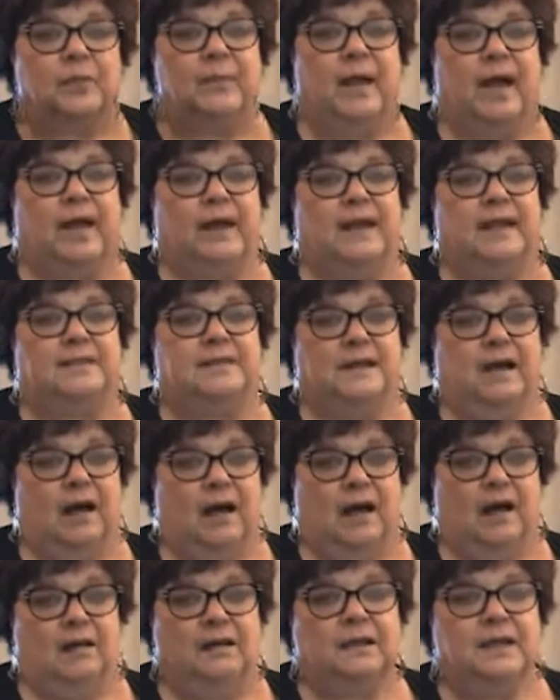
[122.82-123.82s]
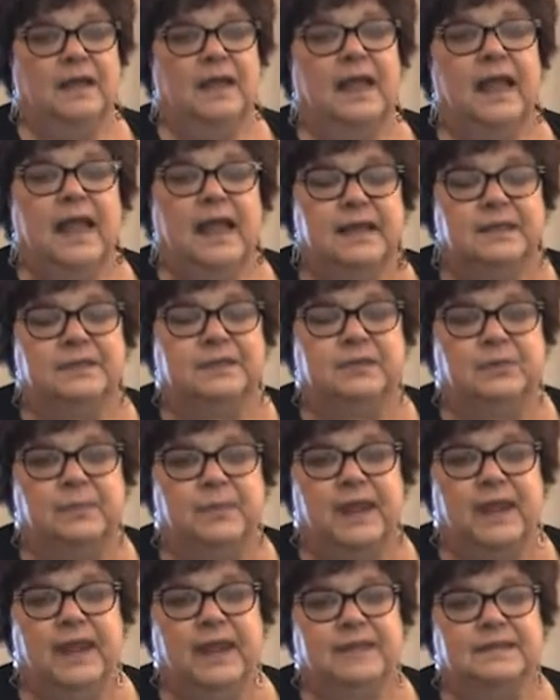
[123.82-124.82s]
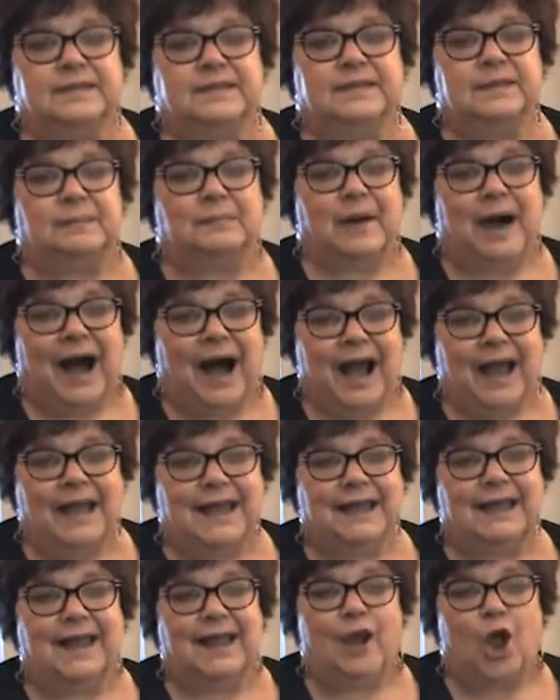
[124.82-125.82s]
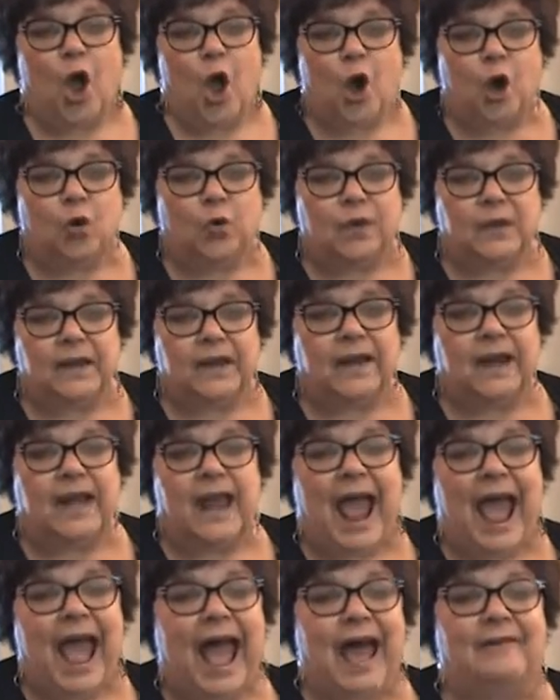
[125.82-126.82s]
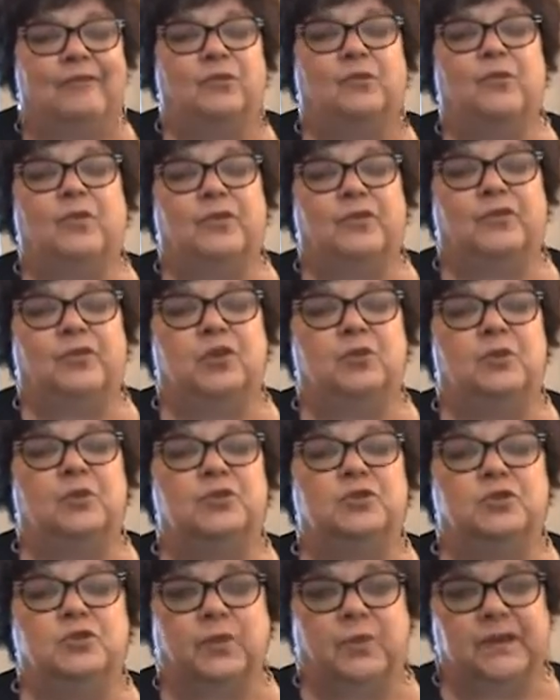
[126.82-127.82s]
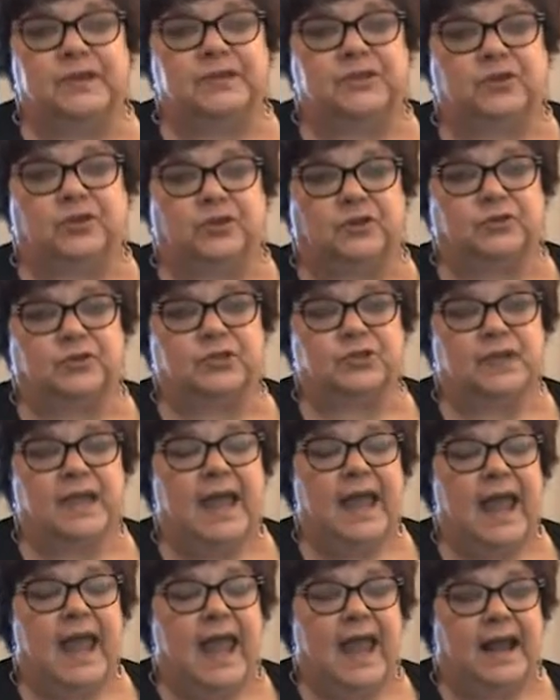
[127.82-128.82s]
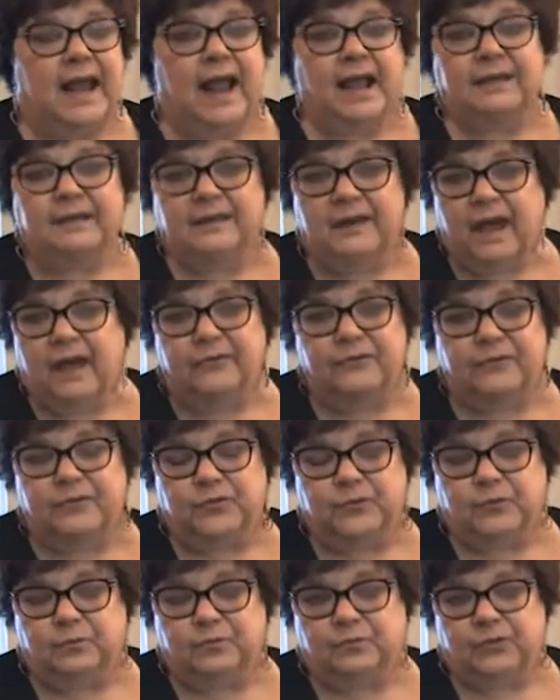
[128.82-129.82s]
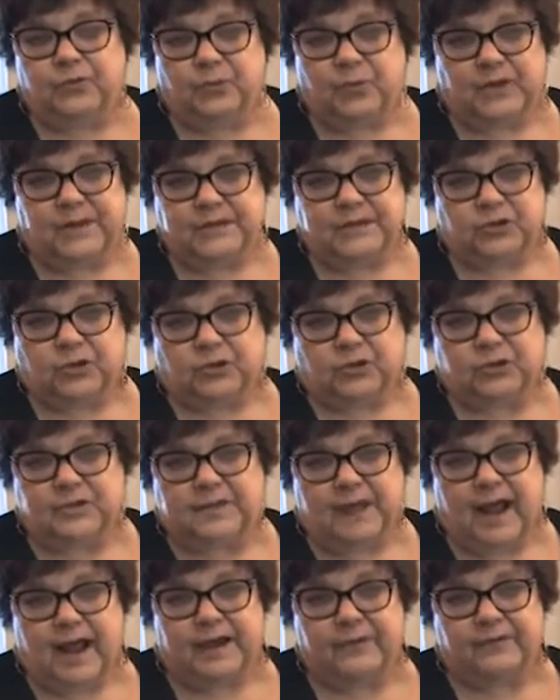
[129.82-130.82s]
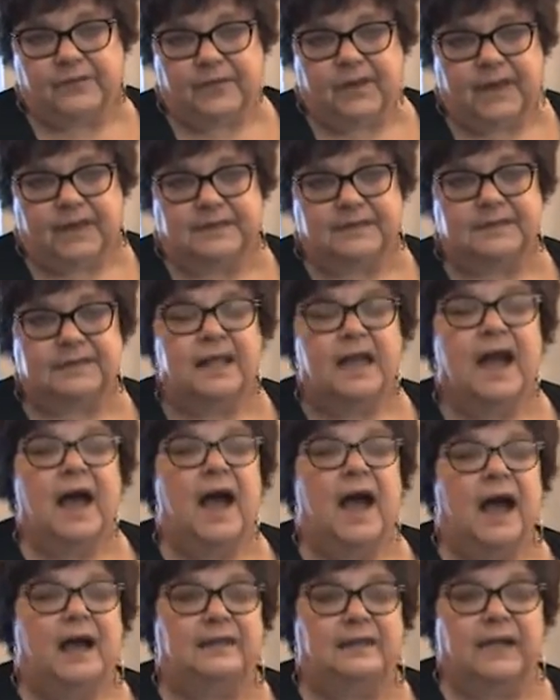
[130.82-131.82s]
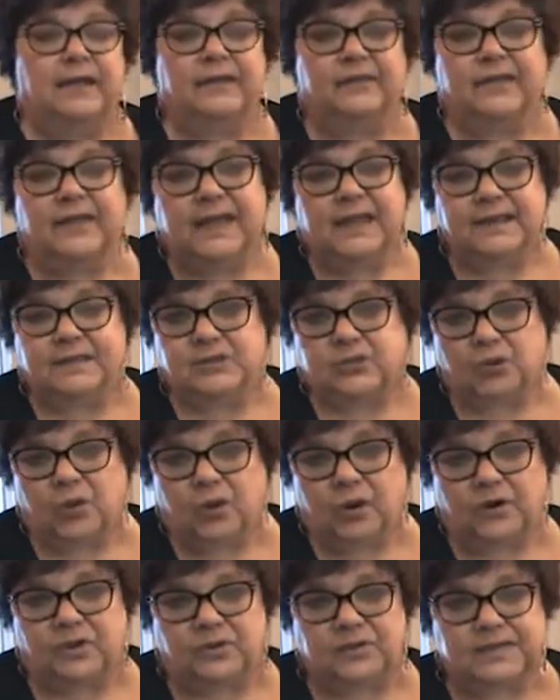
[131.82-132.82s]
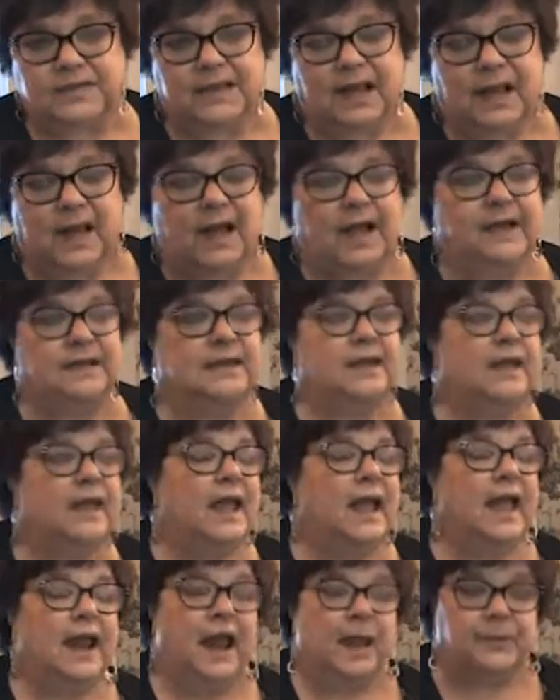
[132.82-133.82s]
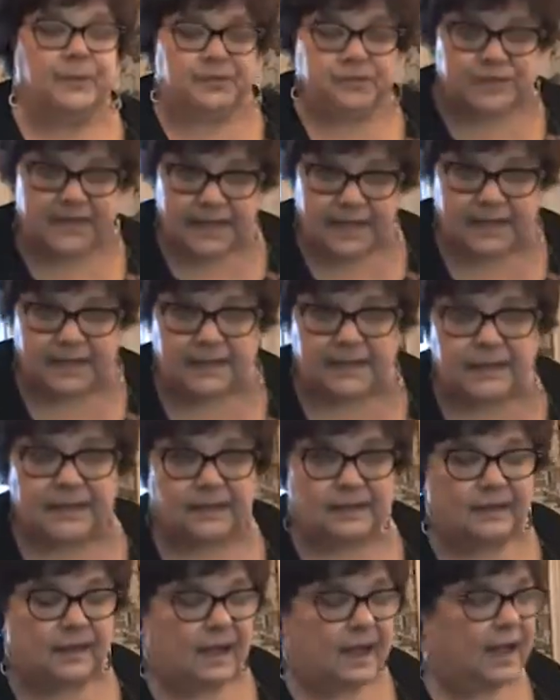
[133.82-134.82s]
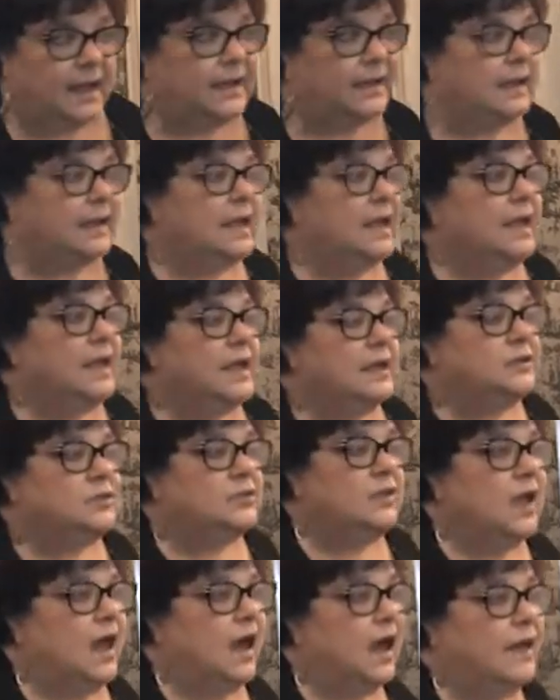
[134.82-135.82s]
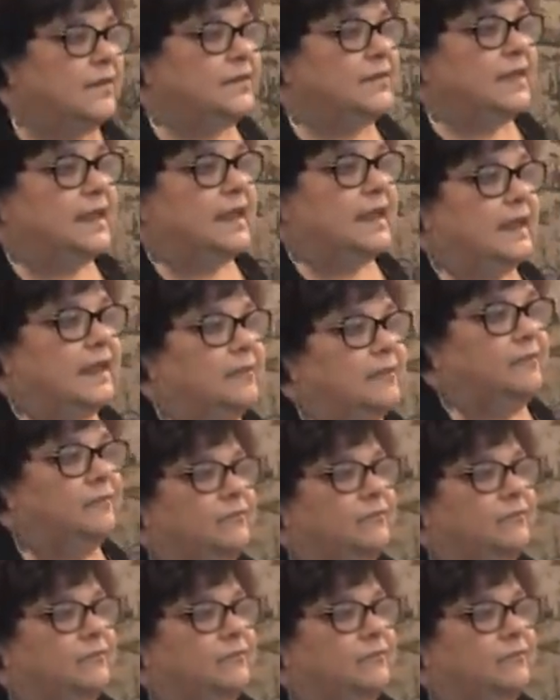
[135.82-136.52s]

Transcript: about a doll is to buy it and own it and have it with you and do research. And I love the research side of things. I love the historical side, and I particularly like the